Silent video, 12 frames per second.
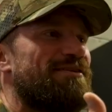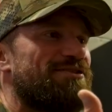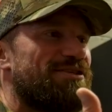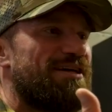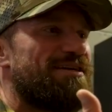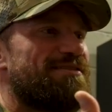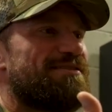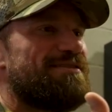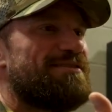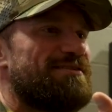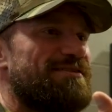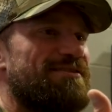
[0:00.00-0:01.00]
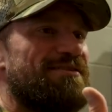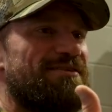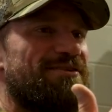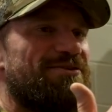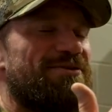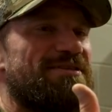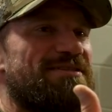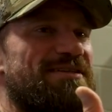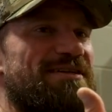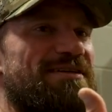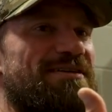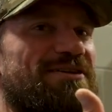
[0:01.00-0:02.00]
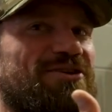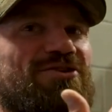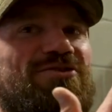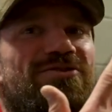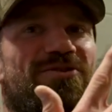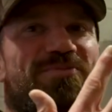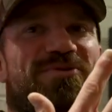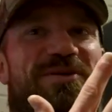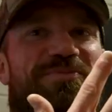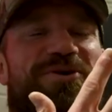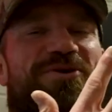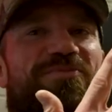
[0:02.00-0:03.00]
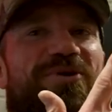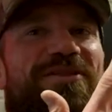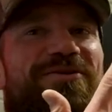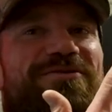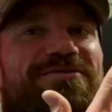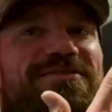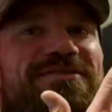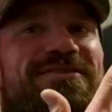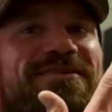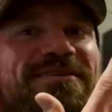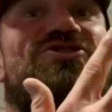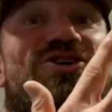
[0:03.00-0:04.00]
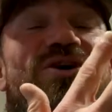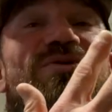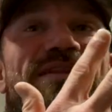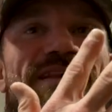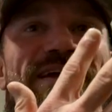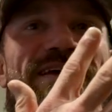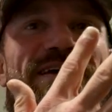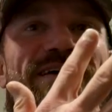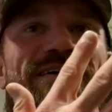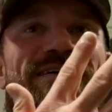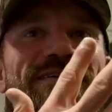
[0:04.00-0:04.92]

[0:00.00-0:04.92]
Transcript: Chase, Christy, the Dipko brothers, Joe and Lydia.